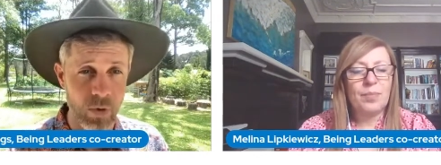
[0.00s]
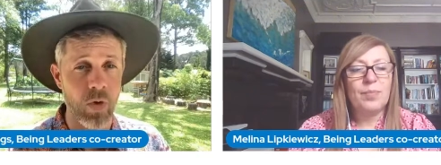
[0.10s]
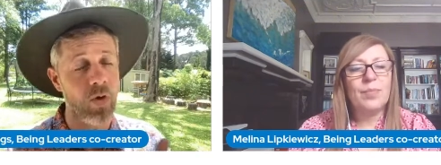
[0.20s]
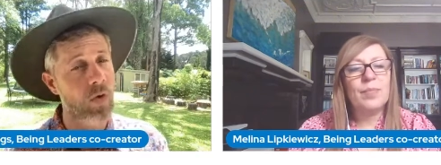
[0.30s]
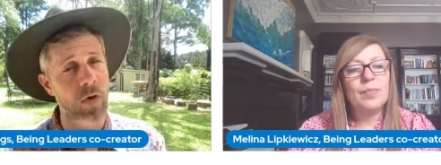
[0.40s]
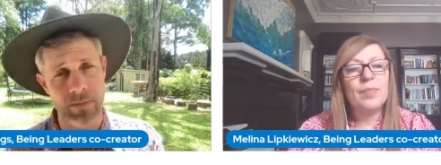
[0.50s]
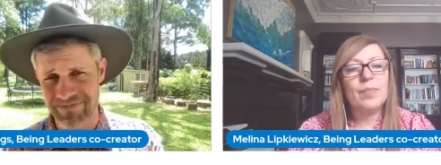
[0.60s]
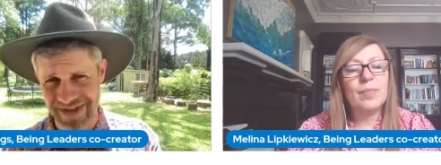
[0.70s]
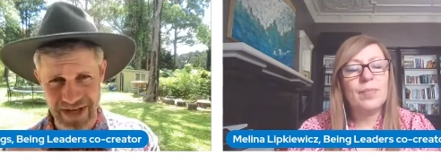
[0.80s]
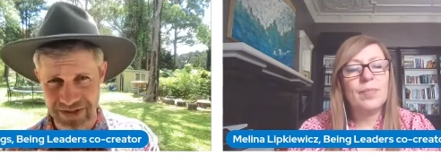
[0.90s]
Speaker 1: more, or
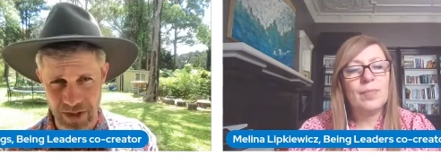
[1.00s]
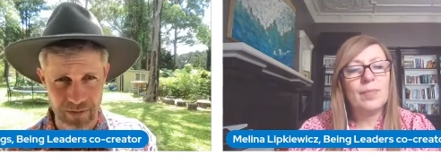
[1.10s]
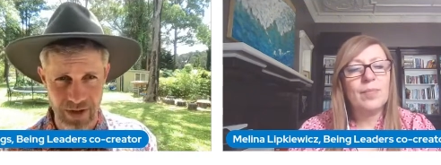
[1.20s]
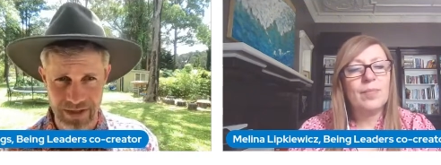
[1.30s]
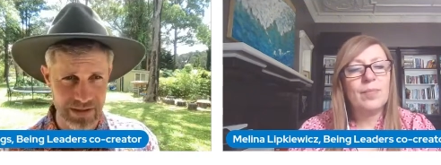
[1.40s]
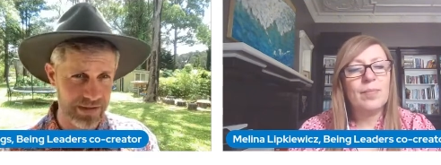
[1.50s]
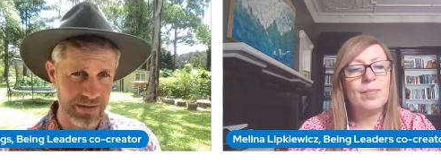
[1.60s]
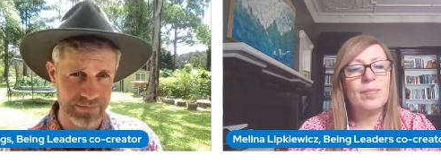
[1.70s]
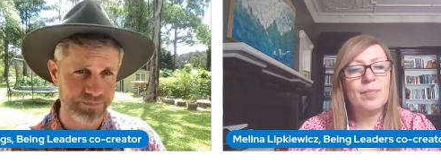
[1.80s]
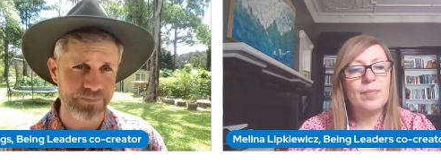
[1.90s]
I don't like it
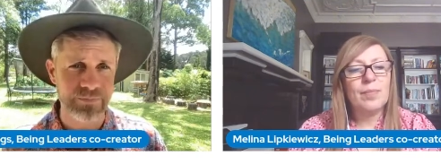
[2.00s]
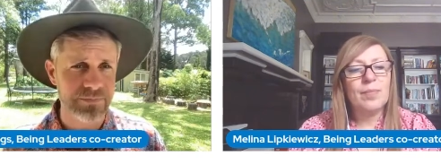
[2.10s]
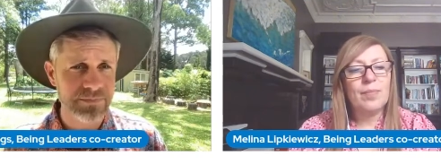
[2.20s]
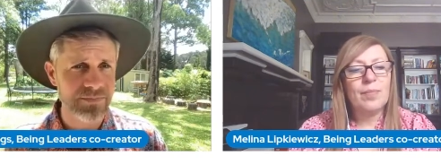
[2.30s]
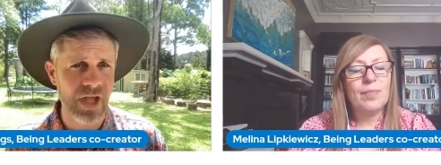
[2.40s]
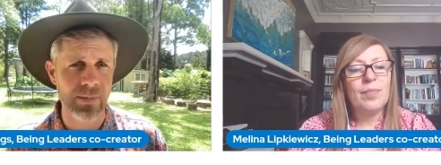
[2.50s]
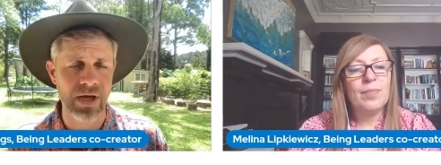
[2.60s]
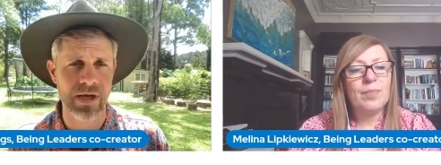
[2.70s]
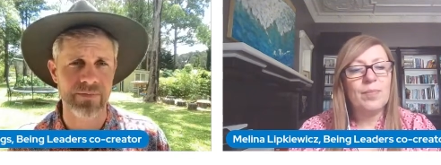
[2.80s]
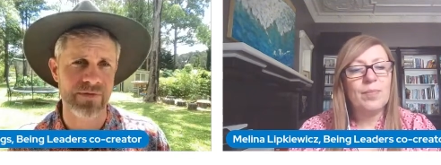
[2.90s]
and I'm
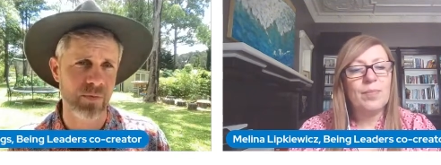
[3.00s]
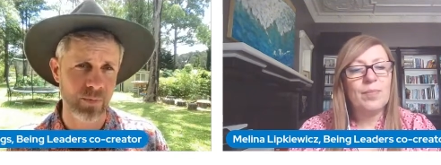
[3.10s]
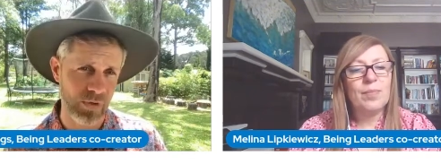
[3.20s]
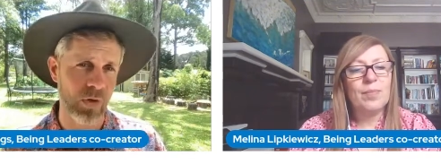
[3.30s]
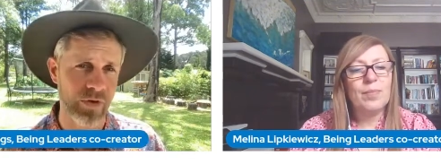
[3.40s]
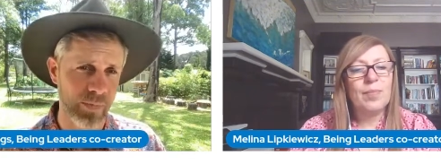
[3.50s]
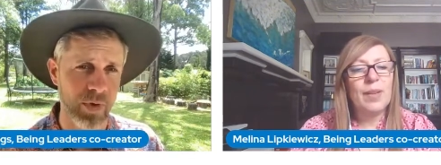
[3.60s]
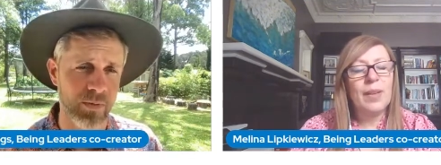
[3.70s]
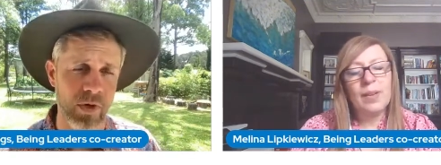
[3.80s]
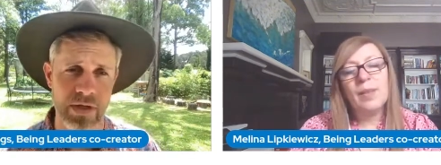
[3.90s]
uncomfortable beyond the
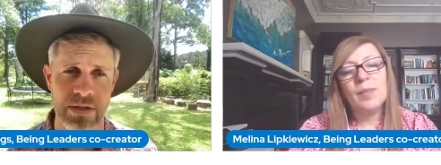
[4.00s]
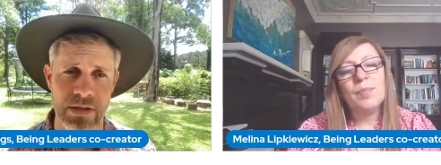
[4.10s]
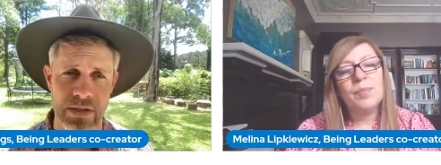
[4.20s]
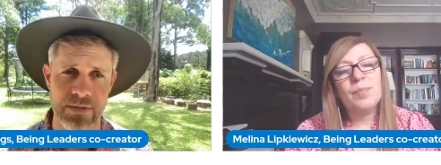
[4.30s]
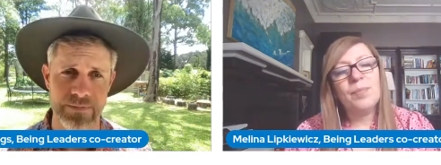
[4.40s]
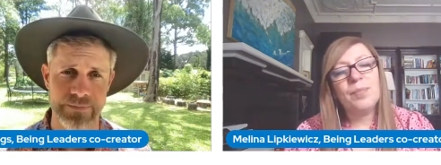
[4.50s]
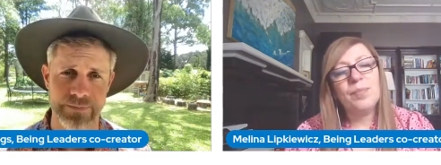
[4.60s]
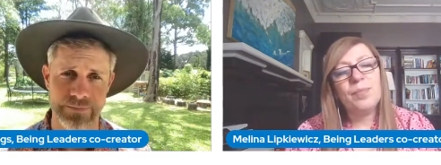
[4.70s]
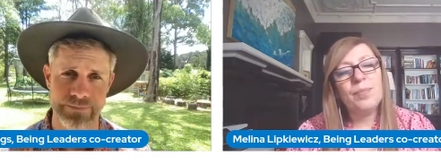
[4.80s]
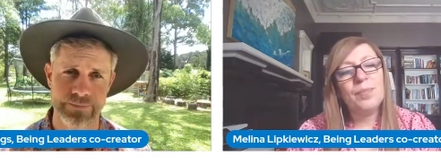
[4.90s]
point where I can learn?
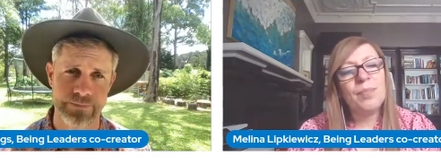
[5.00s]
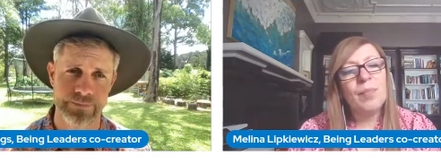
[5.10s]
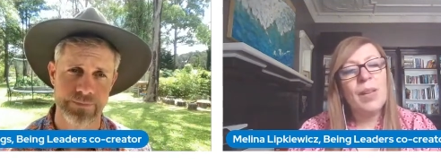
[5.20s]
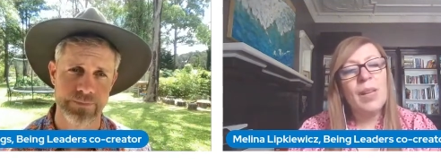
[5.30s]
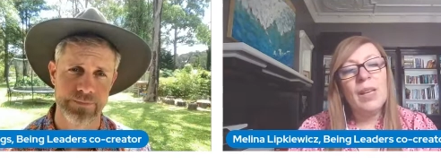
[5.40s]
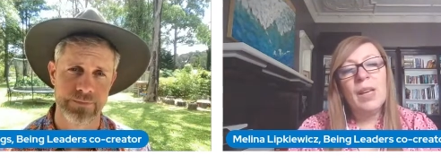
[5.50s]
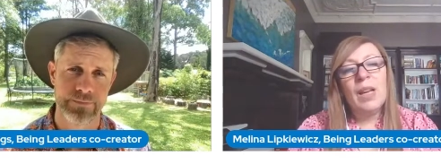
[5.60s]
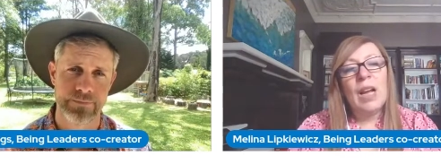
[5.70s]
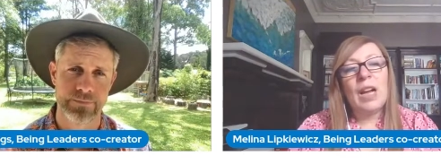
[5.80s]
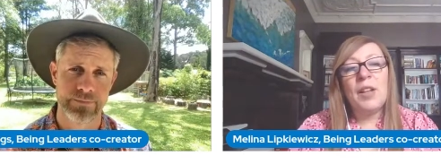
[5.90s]

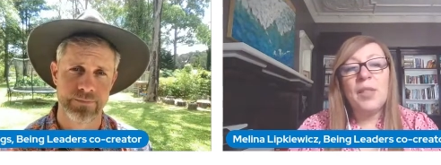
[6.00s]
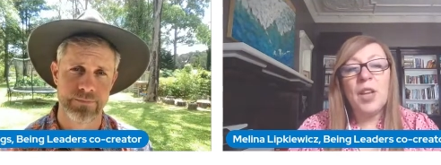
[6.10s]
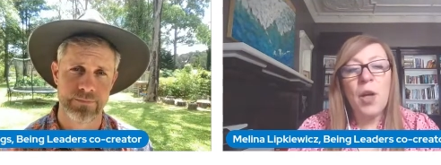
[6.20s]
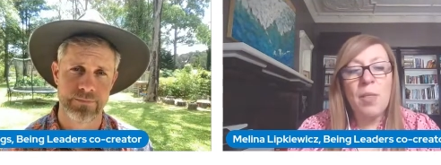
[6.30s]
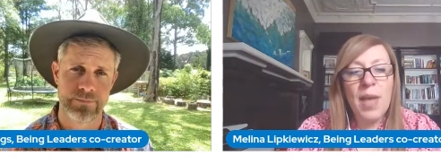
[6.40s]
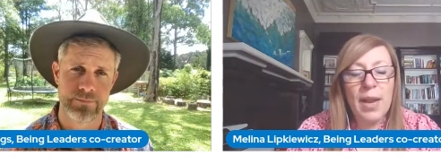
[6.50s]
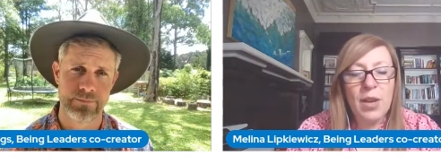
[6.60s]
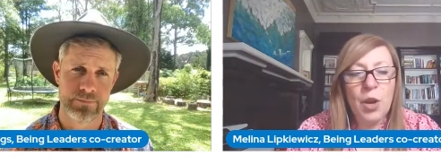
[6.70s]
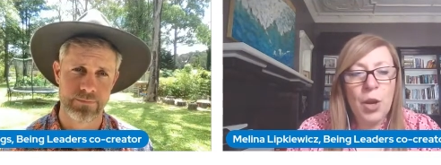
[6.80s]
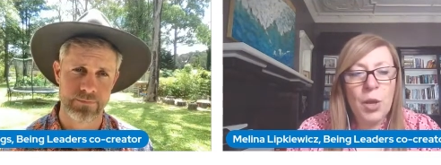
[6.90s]
Speaker 2: And I think on that
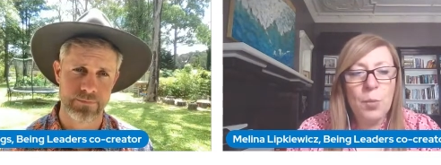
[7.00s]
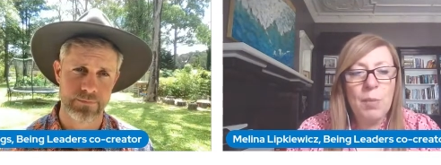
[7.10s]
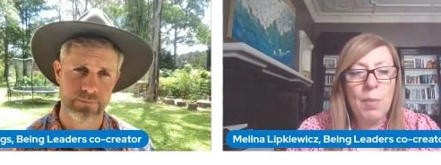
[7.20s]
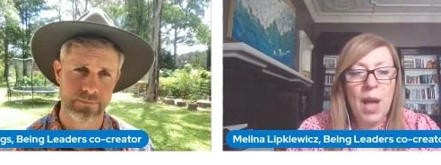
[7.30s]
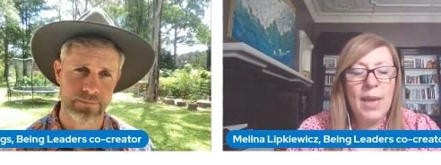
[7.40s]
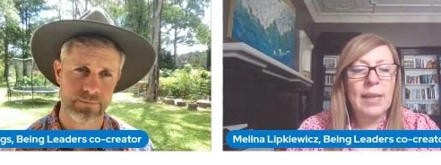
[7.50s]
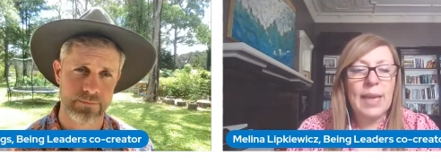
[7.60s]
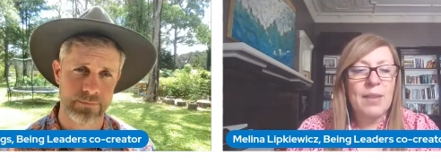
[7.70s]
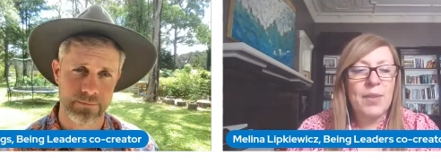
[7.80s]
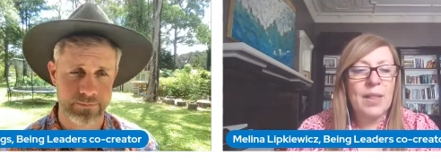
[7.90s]
note, we might
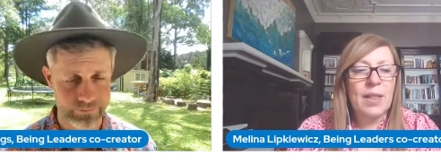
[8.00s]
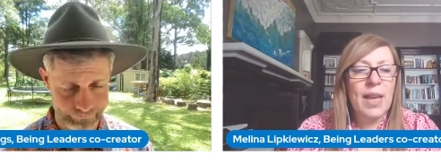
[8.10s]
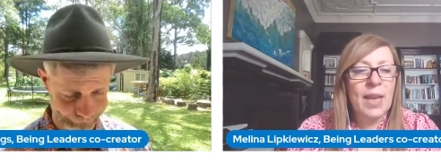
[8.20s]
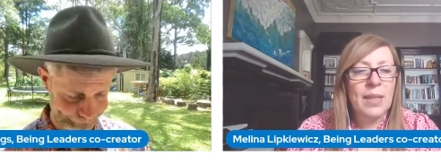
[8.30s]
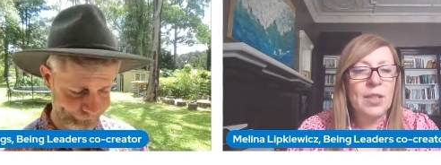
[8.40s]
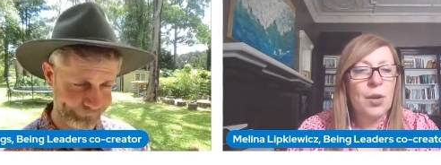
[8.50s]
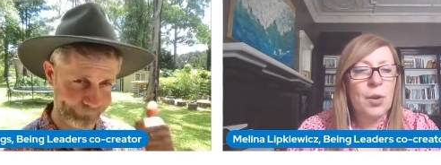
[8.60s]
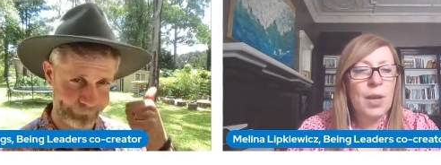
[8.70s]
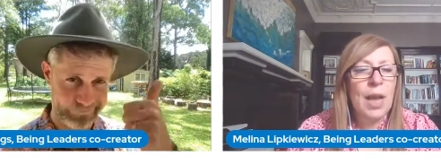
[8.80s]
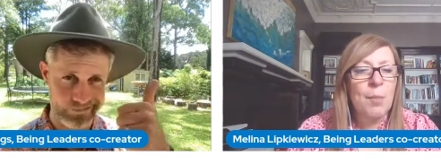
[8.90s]
leave it there. So
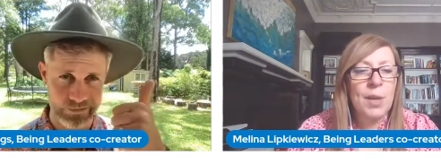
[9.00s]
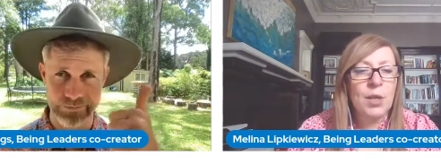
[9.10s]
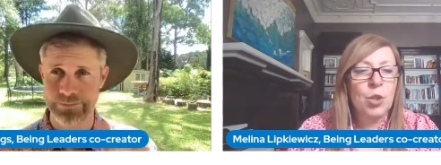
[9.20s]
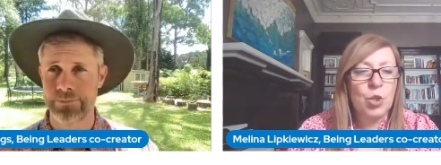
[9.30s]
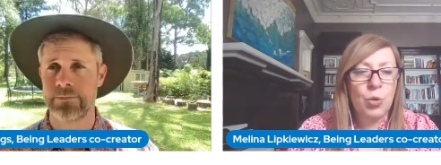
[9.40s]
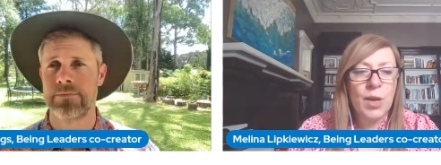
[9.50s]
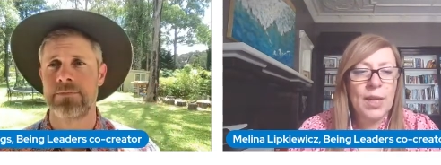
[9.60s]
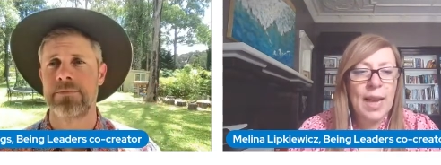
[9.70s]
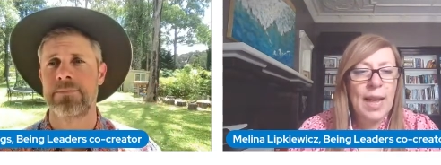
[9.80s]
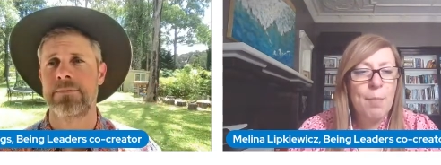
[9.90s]
come and
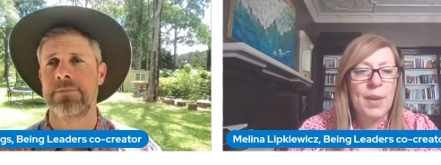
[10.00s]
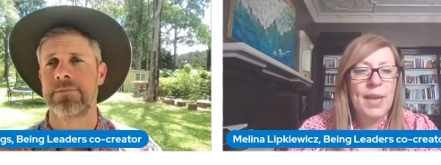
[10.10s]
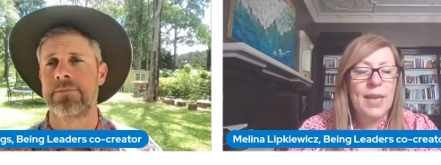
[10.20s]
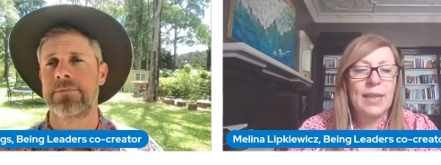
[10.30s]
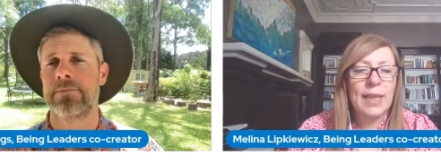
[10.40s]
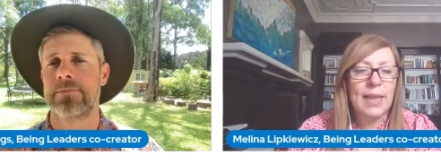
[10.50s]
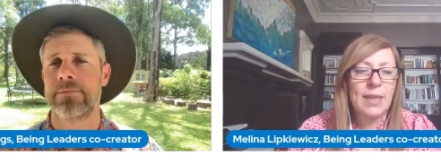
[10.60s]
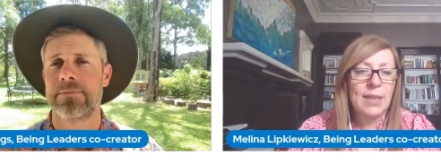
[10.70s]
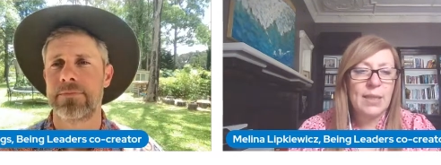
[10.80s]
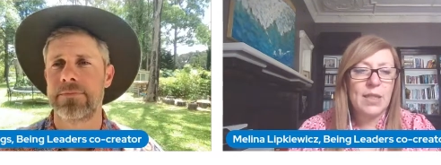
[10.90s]
join our Being
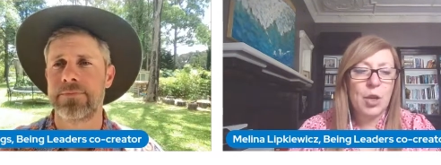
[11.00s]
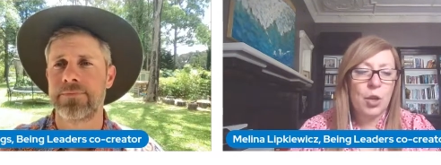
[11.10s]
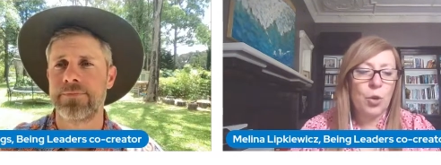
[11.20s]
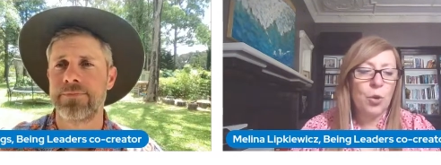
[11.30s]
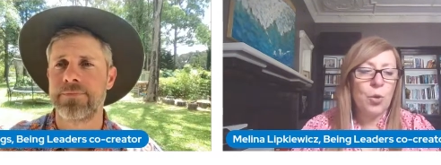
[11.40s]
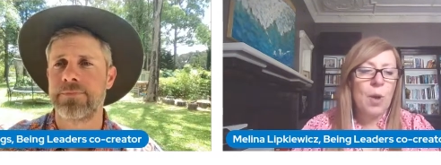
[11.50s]
Leaders Circle,